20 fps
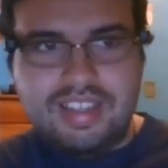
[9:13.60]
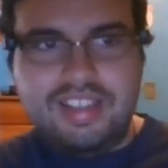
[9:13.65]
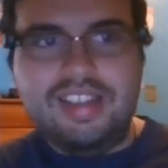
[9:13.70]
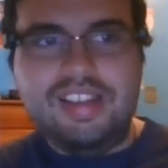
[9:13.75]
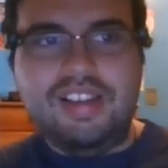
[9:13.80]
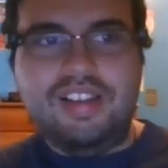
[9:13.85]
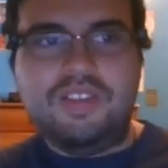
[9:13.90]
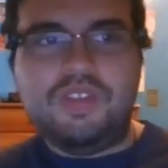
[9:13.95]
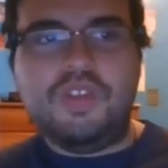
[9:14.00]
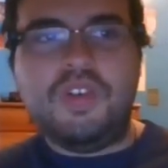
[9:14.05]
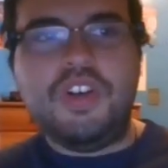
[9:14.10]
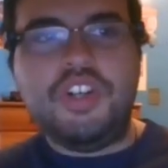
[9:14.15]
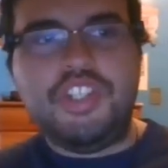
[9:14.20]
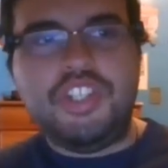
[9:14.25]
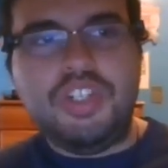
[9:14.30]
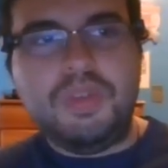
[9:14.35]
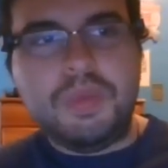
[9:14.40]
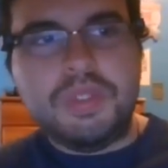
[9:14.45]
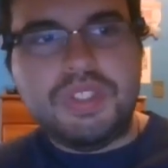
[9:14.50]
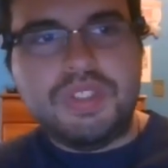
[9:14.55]
Of course,
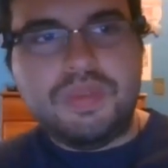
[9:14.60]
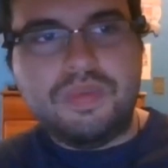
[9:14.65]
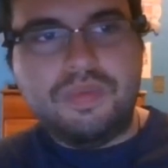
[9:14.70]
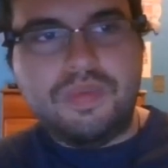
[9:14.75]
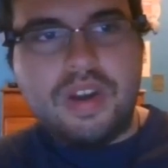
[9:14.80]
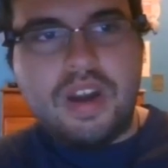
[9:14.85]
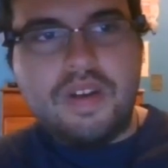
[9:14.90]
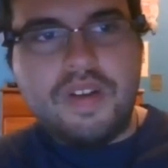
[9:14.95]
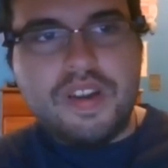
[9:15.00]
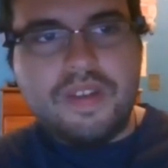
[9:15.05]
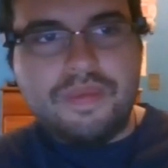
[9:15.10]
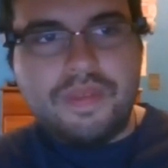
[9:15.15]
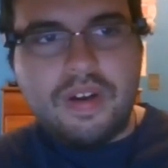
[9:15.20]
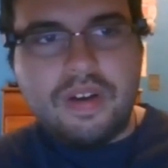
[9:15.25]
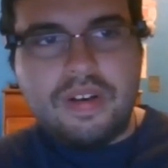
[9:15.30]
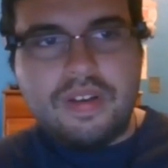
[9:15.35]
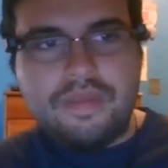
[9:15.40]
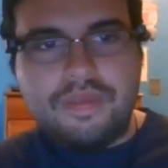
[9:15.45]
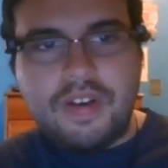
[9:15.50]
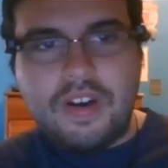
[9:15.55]
she was very,
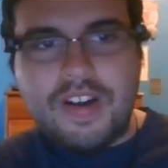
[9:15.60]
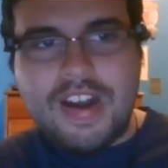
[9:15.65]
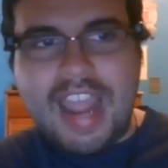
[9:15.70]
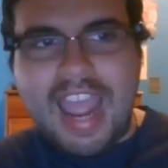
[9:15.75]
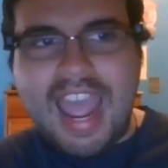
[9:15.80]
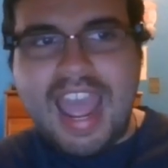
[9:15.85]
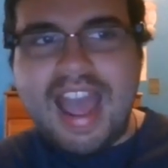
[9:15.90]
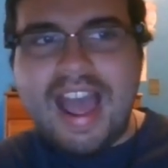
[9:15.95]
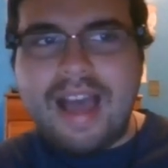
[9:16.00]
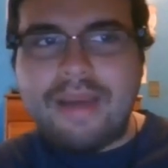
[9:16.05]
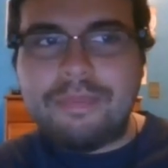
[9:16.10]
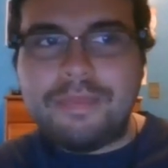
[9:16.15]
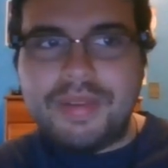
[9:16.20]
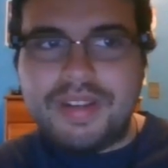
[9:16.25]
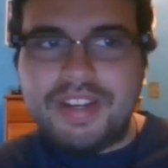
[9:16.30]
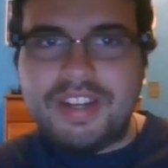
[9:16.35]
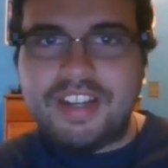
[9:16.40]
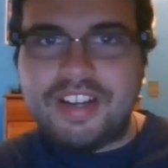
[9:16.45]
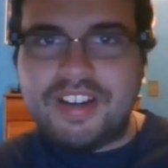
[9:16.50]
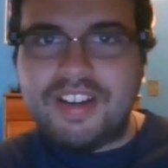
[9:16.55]
very, very
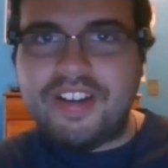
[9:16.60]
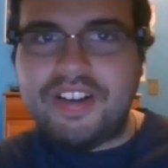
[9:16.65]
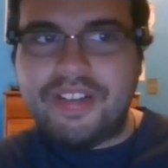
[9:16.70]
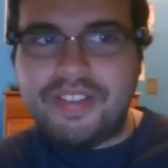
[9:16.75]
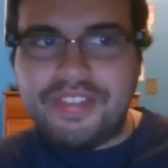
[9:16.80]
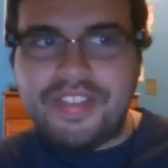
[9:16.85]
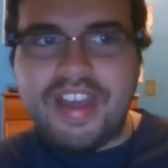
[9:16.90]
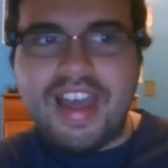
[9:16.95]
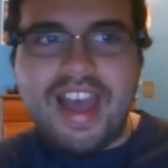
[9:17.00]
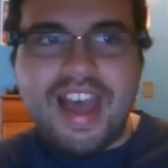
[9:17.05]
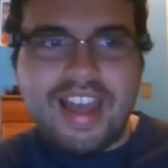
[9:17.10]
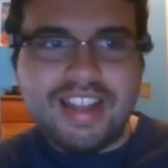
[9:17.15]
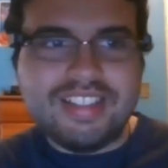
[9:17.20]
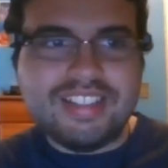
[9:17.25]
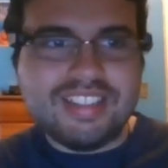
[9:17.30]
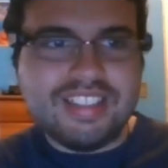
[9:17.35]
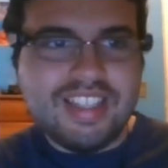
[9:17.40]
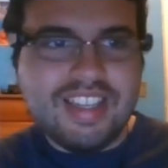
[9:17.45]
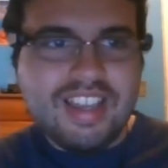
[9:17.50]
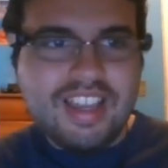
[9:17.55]
happy and all of
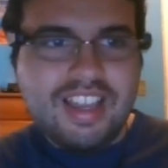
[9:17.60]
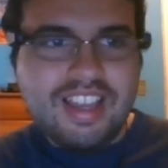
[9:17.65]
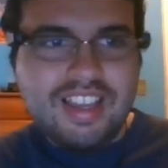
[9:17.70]
that.